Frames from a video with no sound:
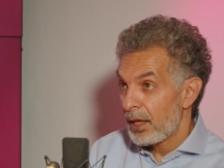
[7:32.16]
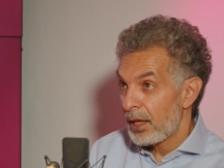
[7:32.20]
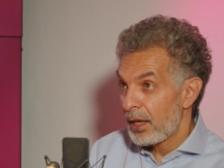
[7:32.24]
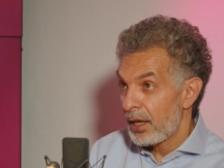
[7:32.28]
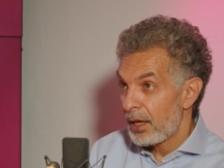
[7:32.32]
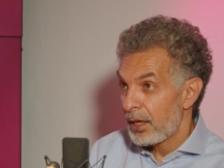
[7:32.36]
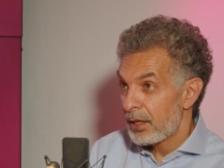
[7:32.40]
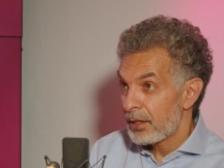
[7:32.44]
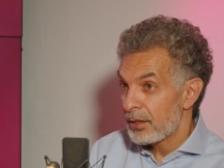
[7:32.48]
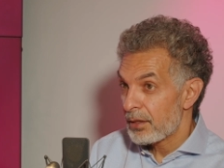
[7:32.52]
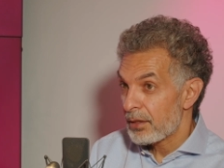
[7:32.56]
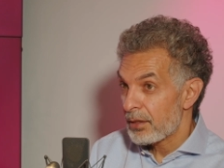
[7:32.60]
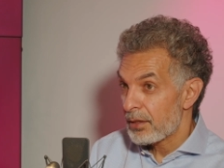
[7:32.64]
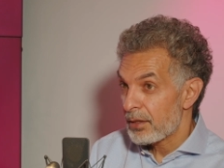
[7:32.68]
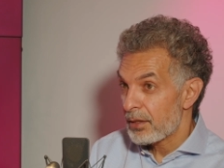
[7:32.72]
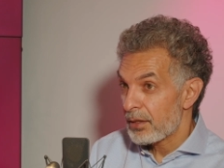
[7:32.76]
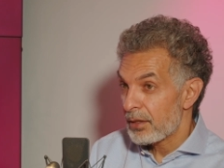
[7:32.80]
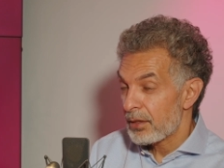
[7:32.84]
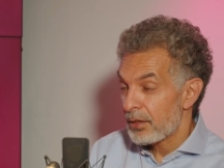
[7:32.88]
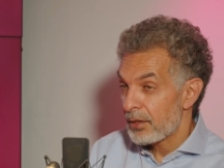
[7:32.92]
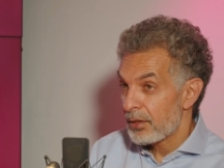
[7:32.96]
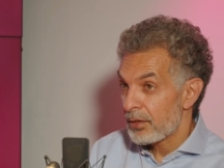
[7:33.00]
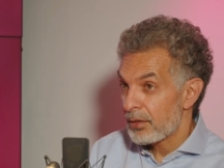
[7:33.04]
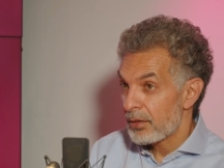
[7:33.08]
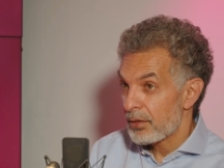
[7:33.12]
And
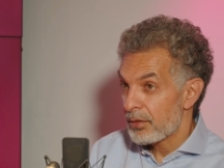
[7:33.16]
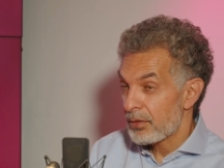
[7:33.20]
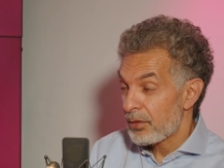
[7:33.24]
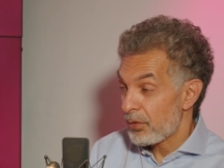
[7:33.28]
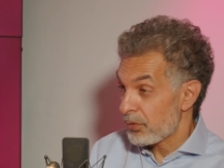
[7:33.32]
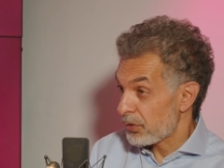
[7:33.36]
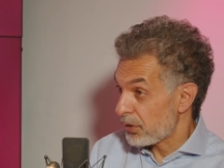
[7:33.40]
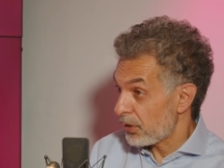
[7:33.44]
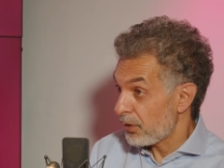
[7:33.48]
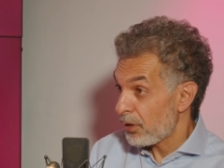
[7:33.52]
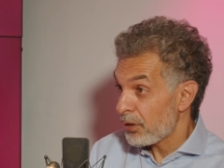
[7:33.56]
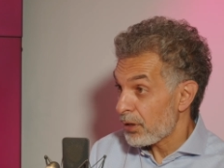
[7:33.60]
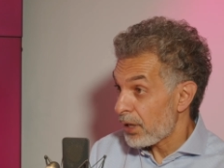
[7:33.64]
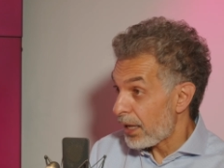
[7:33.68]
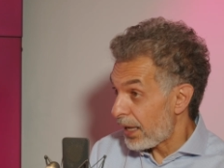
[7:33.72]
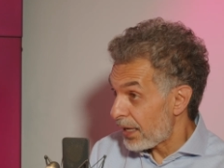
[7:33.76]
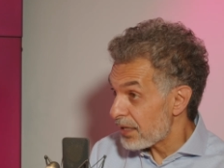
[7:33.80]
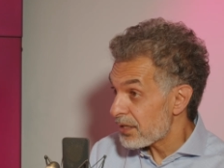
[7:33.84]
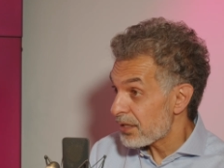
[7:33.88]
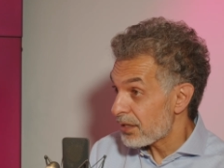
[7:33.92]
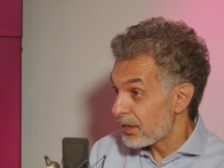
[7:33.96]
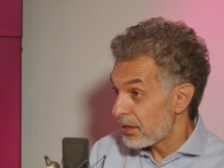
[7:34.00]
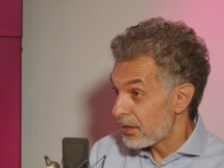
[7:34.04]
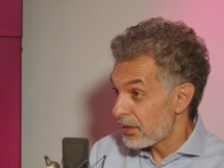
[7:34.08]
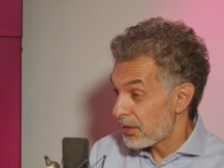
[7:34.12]
there was a lot of
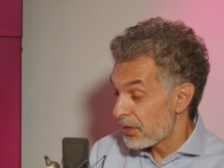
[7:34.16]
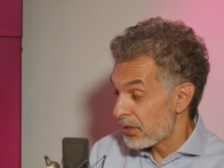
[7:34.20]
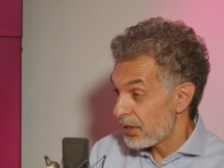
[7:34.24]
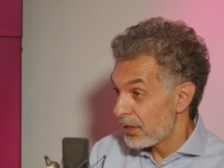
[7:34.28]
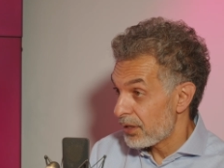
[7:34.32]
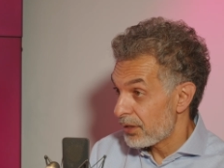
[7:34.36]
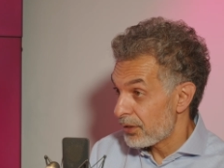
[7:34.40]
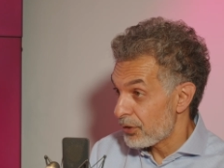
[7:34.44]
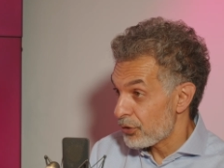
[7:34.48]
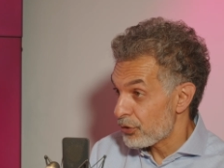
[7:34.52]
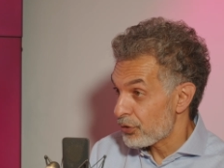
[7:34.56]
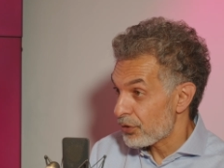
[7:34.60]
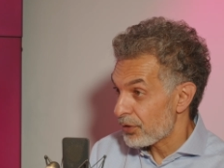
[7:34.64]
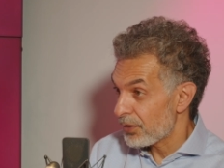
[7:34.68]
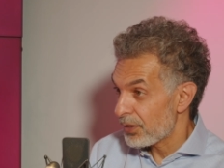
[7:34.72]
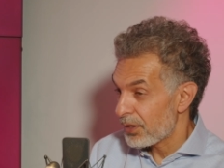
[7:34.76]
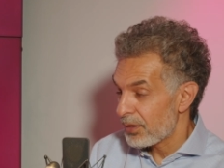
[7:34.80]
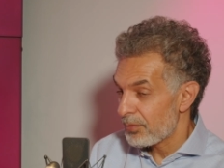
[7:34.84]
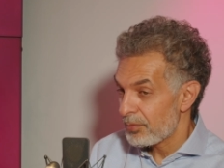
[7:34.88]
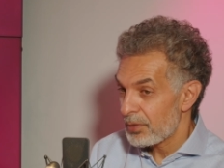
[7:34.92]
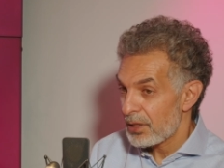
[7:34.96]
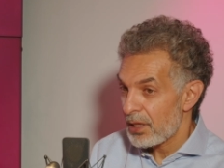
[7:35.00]
hesitancy initially.